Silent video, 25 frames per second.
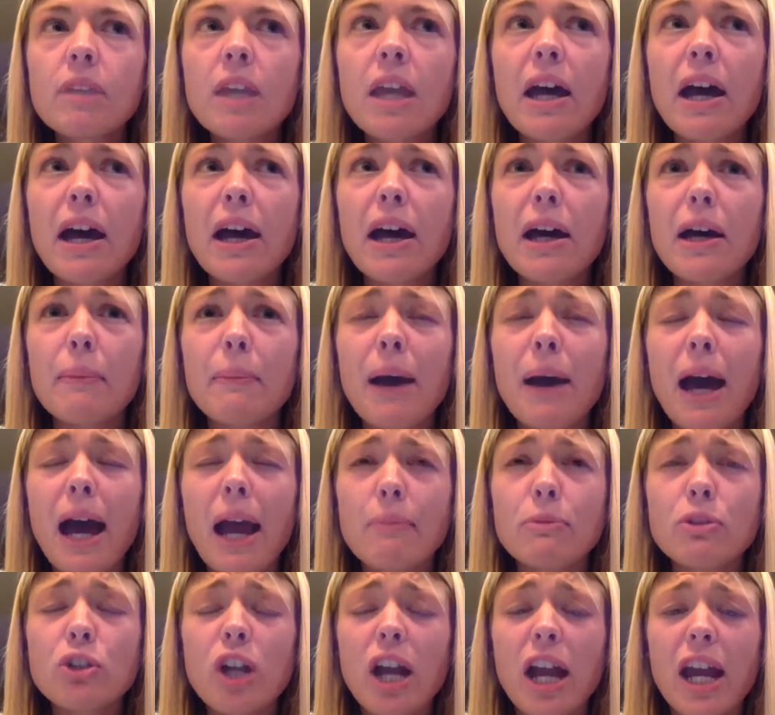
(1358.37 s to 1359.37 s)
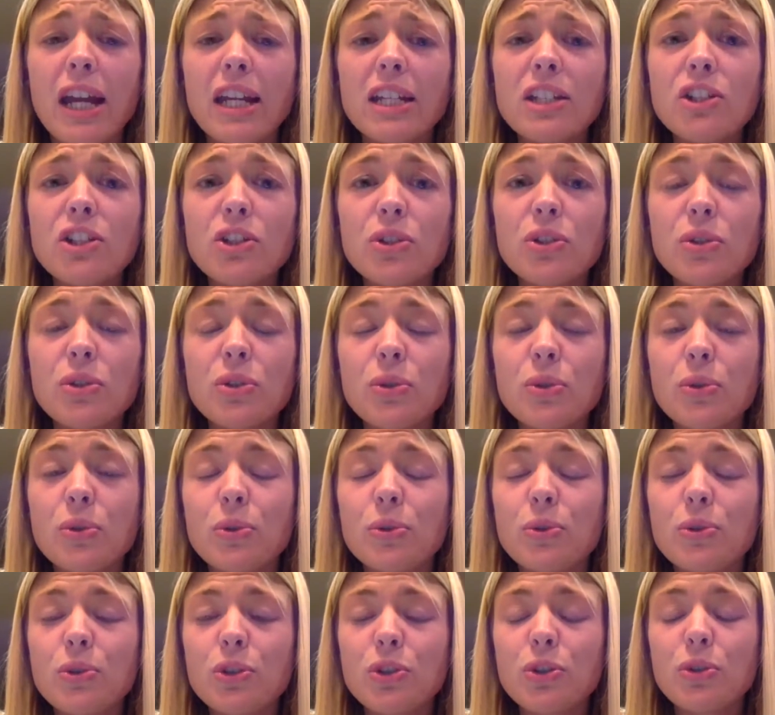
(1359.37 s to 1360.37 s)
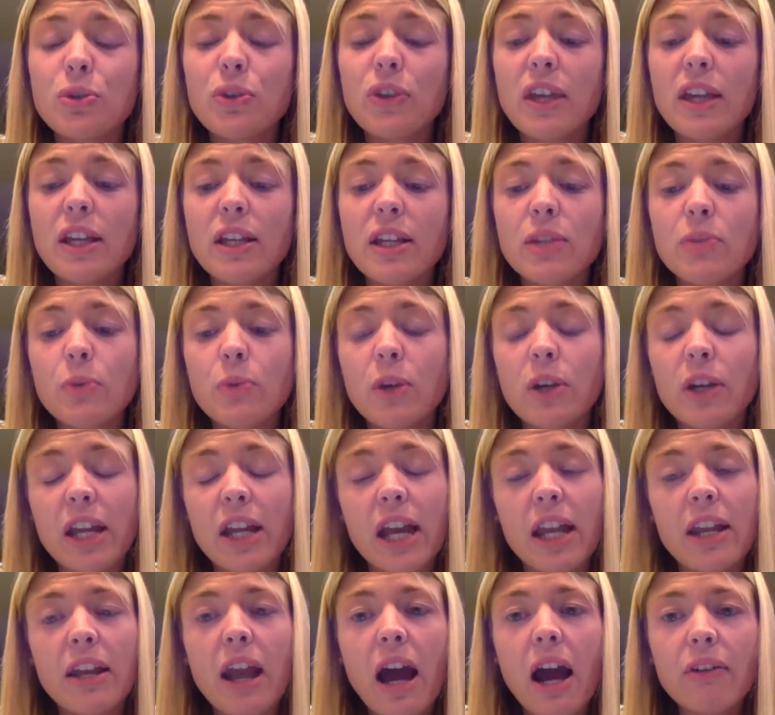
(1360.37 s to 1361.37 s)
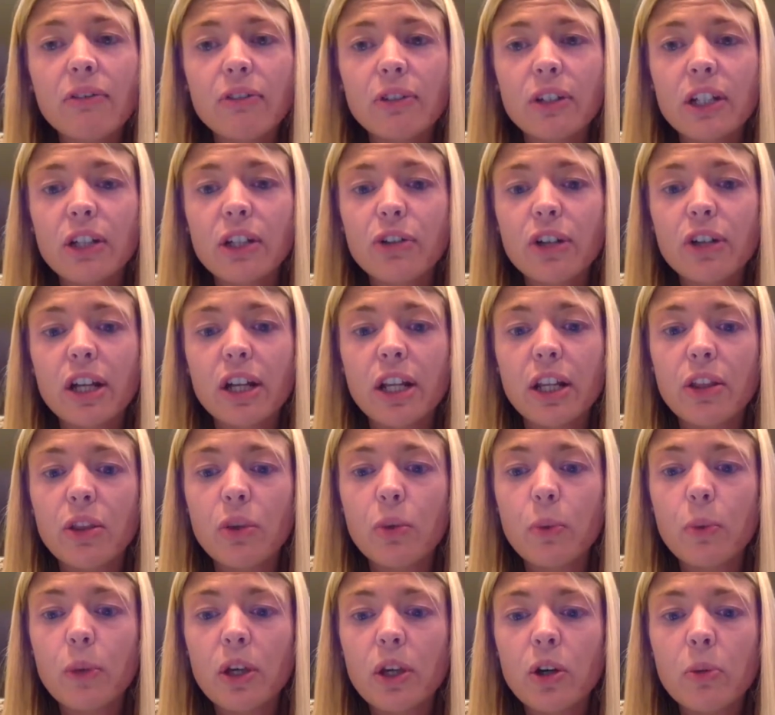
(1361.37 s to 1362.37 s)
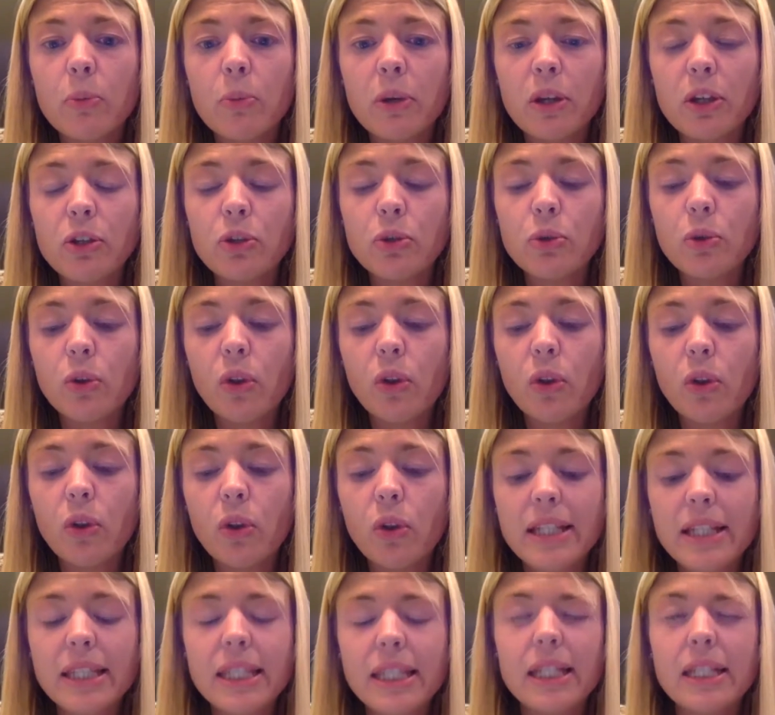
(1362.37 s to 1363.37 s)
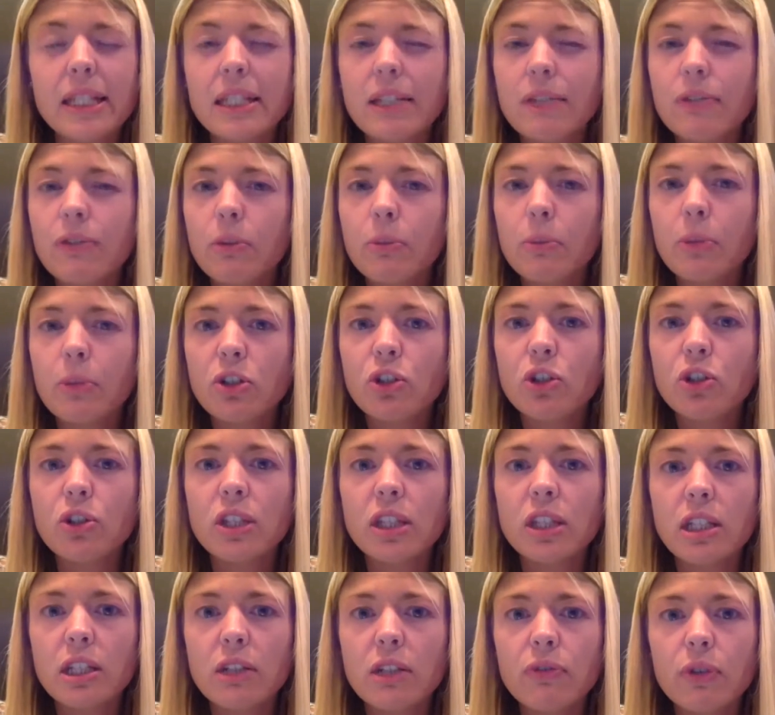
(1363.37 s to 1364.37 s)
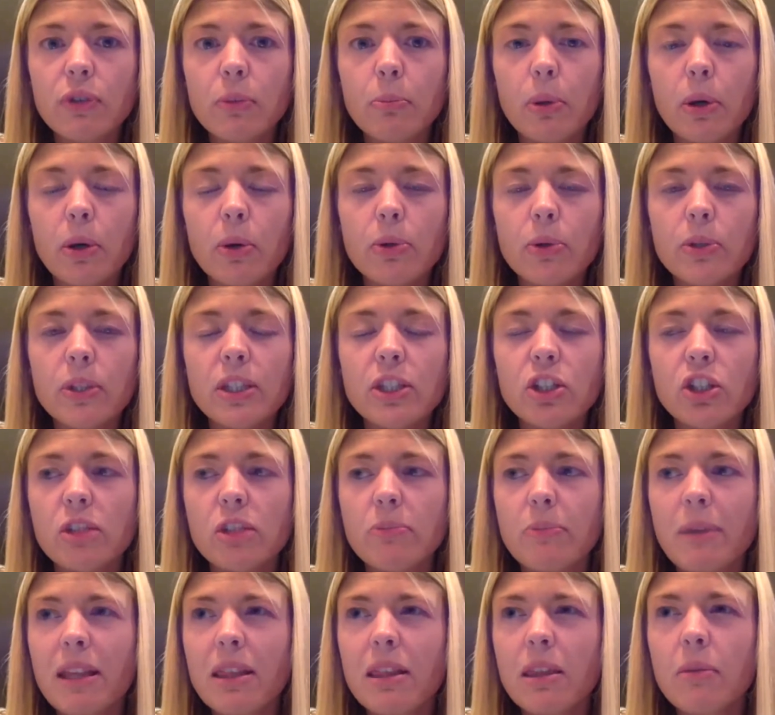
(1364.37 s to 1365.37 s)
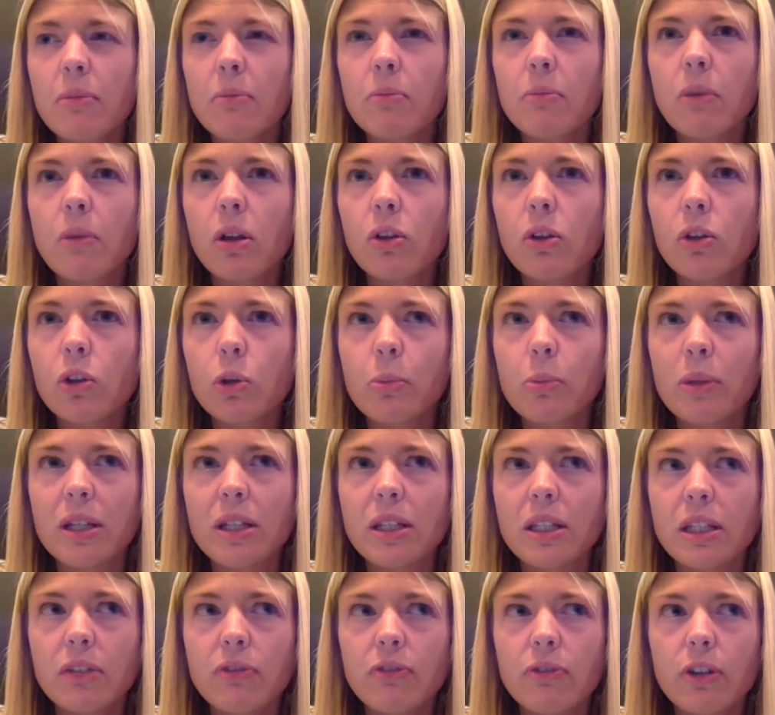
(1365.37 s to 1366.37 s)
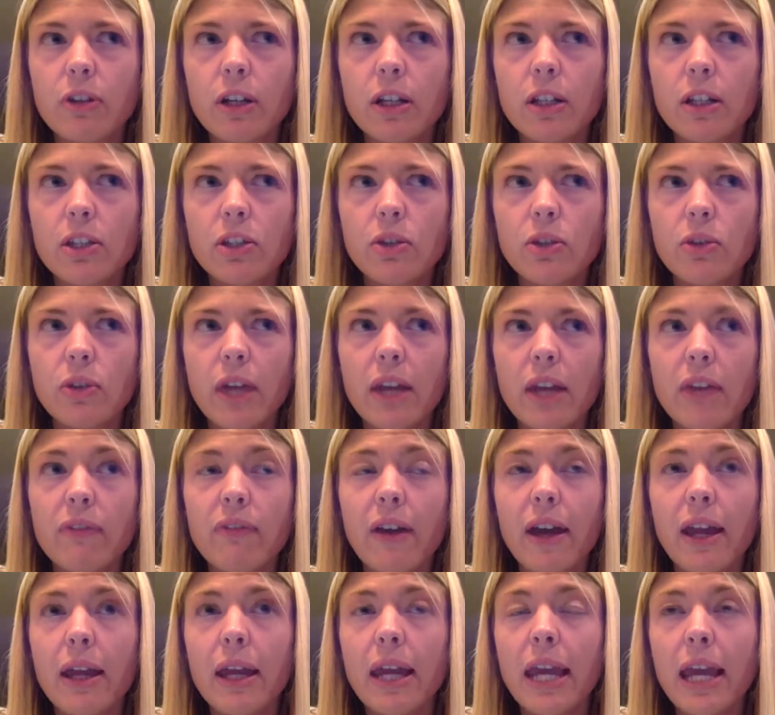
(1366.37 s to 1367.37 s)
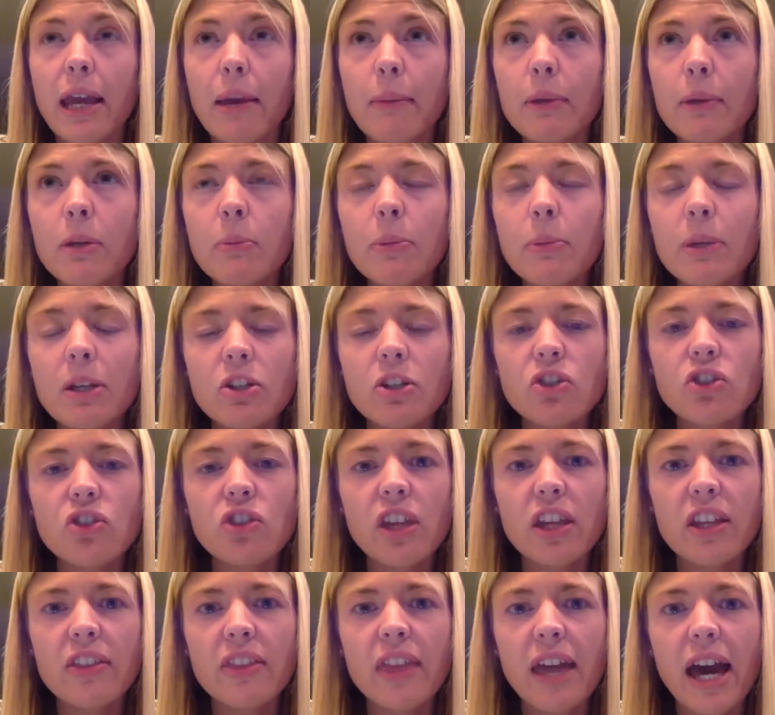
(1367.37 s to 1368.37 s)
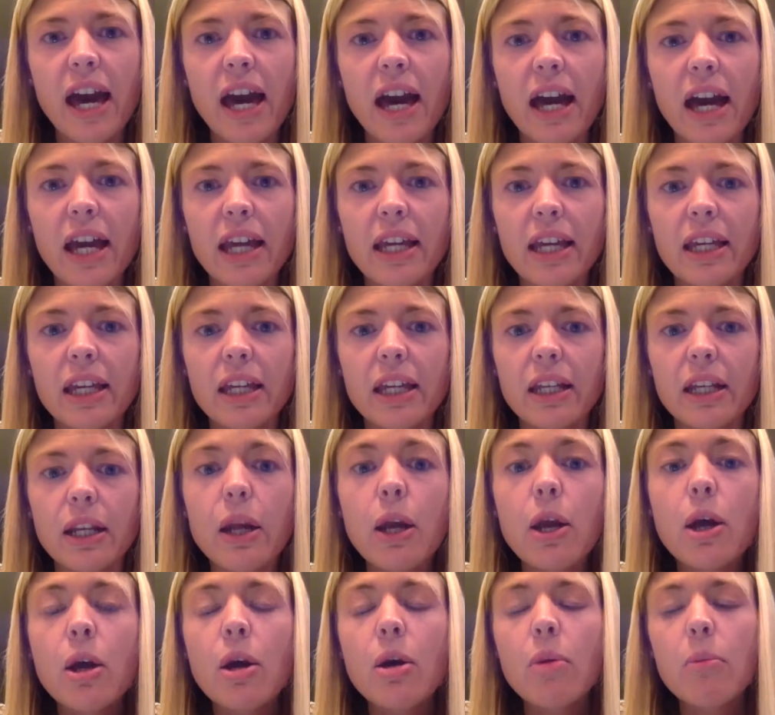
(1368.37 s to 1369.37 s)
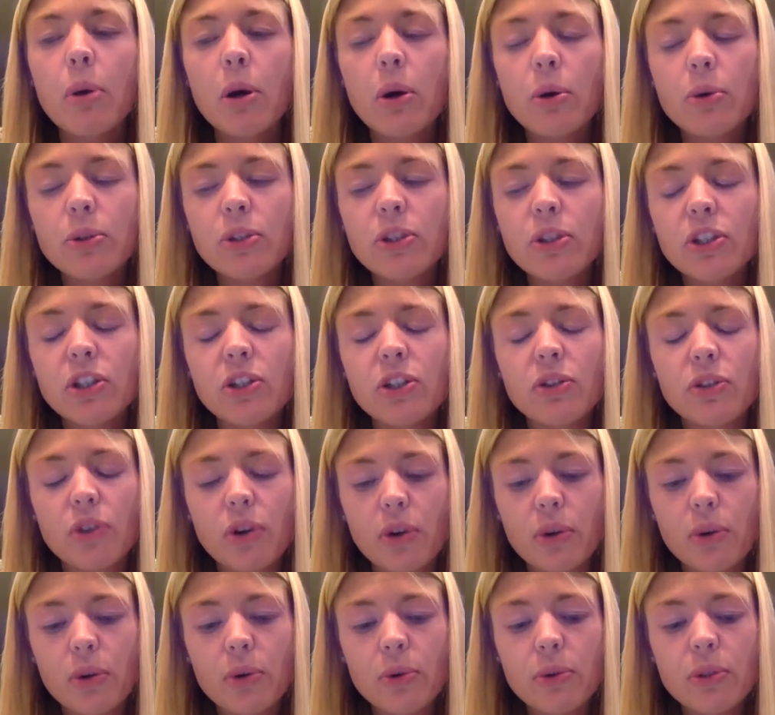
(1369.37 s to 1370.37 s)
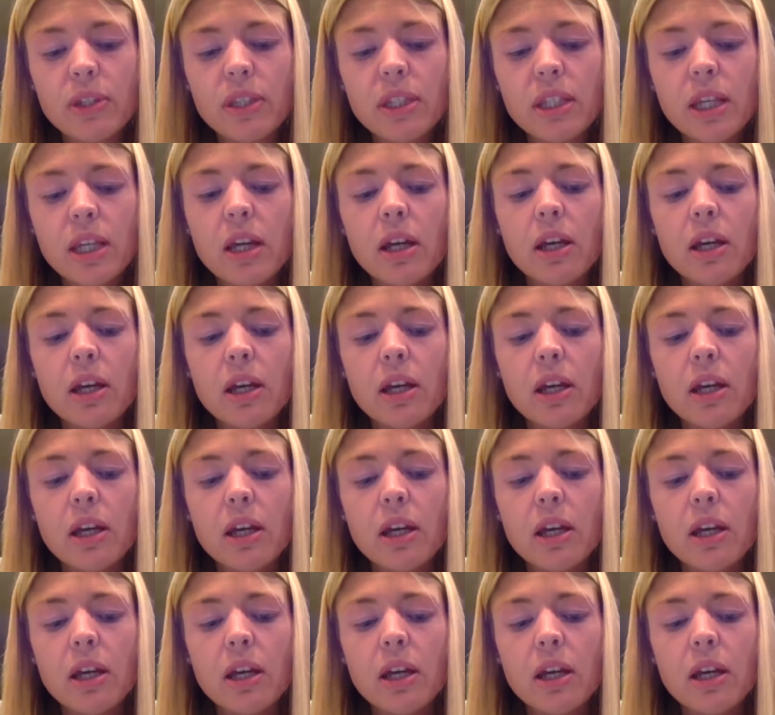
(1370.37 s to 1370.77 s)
I'm trying to do things where, again, not recreating the wheel, but utilize like different pictures and different posts, just make them a little bit different, so that if I am in a pinch like that, I can post those.